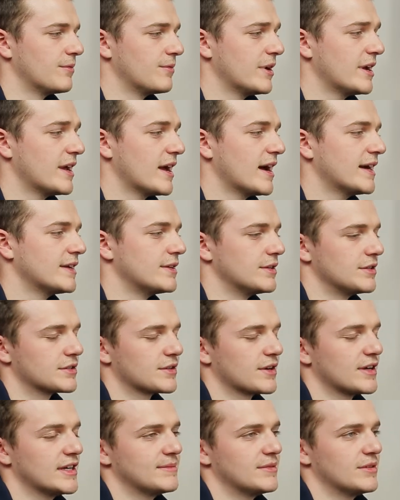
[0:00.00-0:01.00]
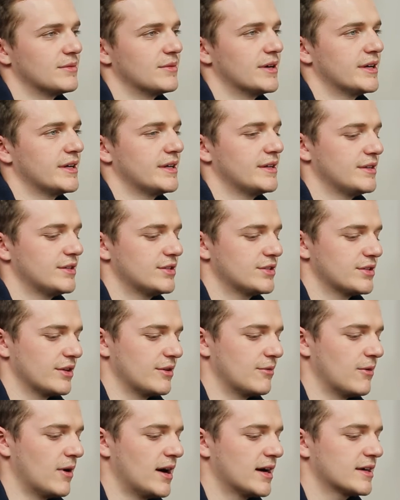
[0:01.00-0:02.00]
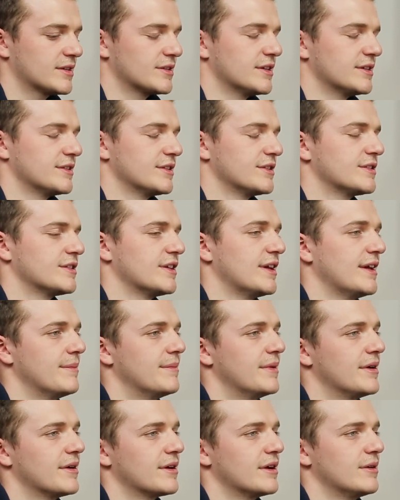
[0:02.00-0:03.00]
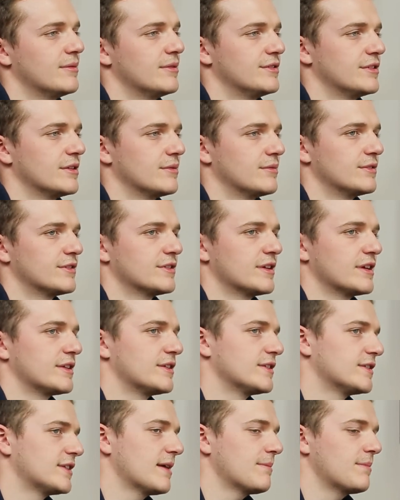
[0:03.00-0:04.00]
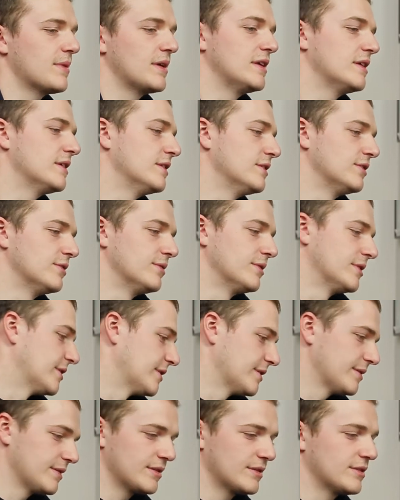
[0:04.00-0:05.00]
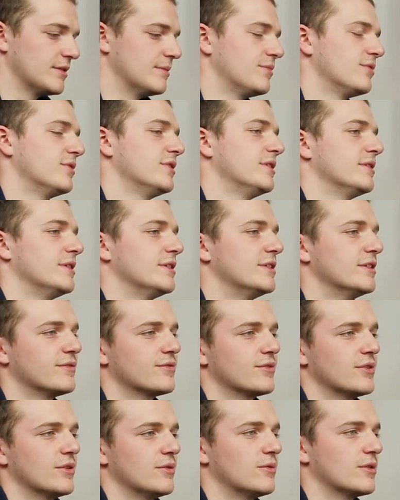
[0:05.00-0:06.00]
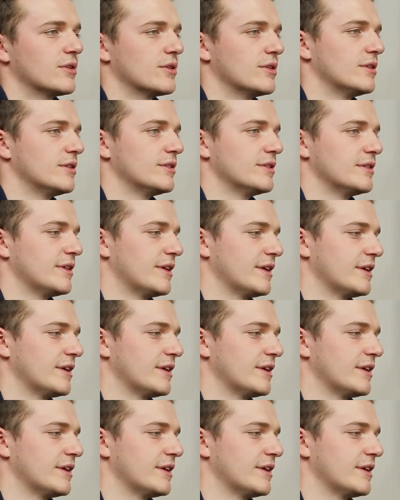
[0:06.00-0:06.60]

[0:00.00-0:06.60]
way I described it when I initially walked onto St. Mary was it was like stepping into a completely different world.